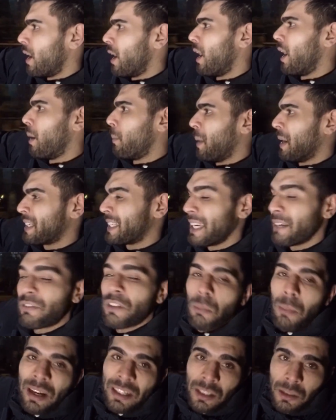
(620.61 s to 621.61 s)
I'd give
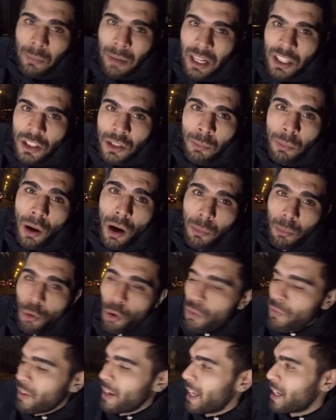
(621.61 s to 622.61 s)
the man of the match to Pogba
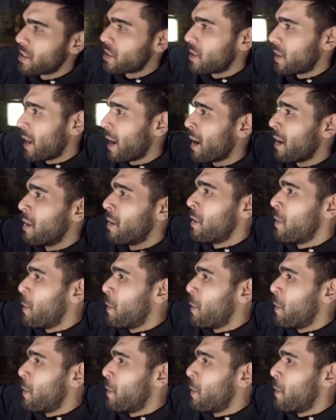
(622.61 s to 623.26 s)
or Valencia,